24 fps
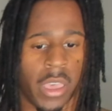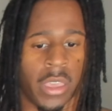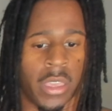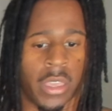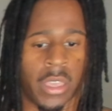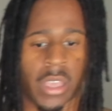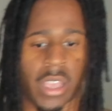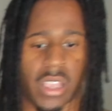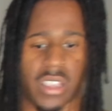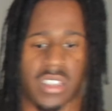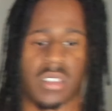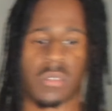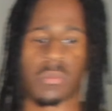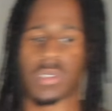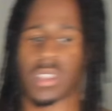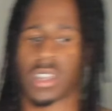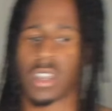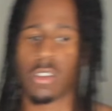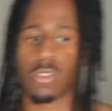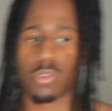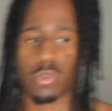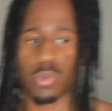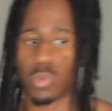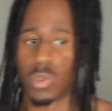Has something
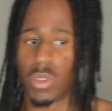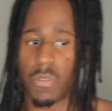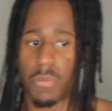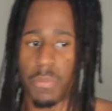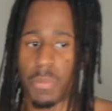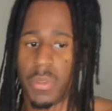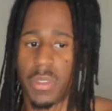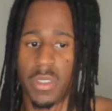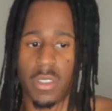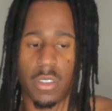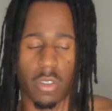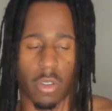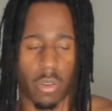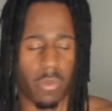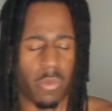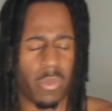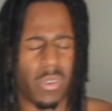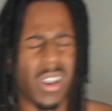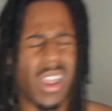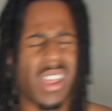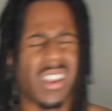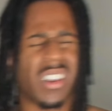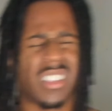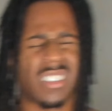else we're
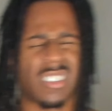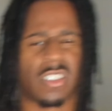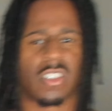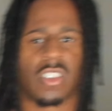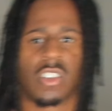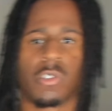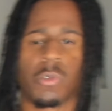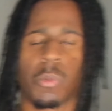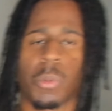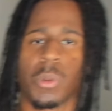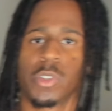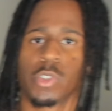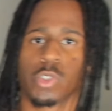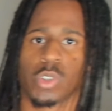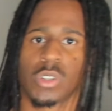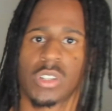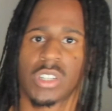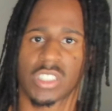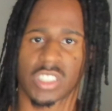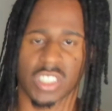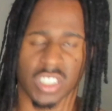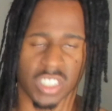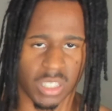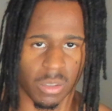not necessarily been drilling,
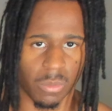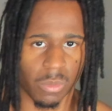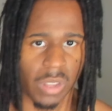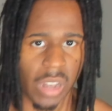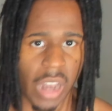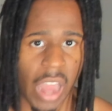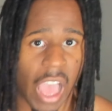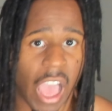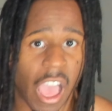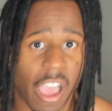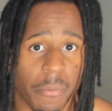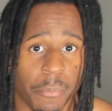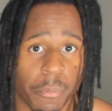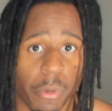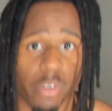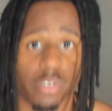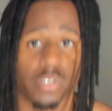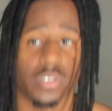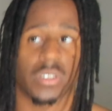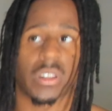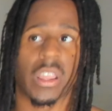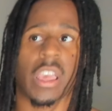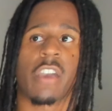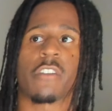just something I
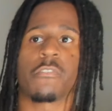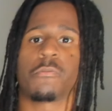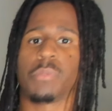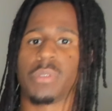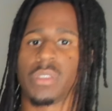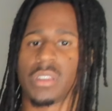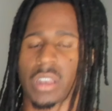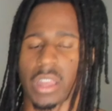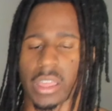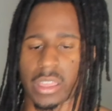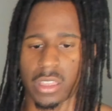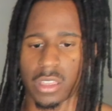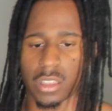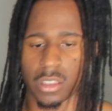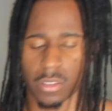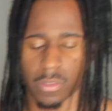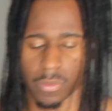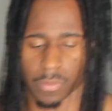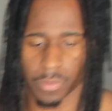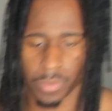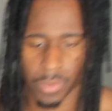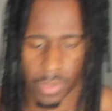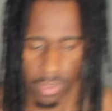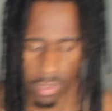personally have been like
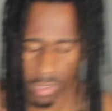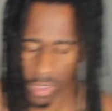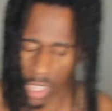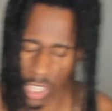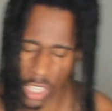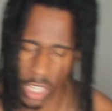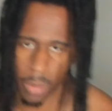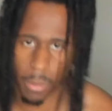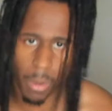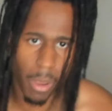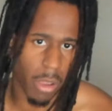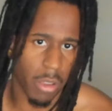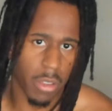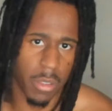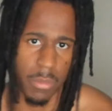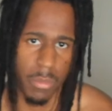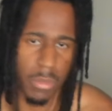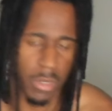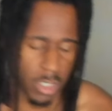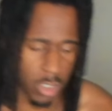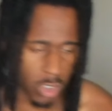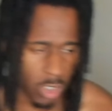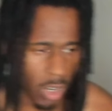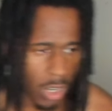thinking about and been
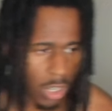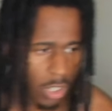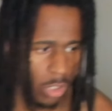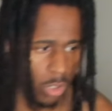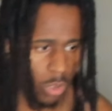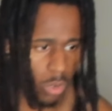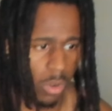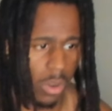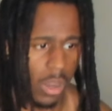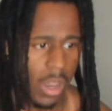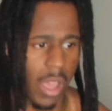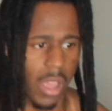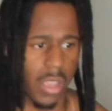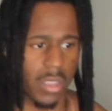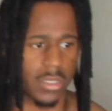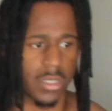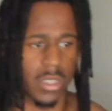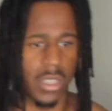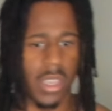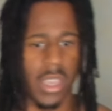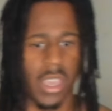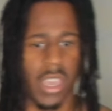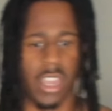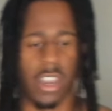trying to utilize
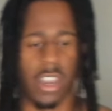and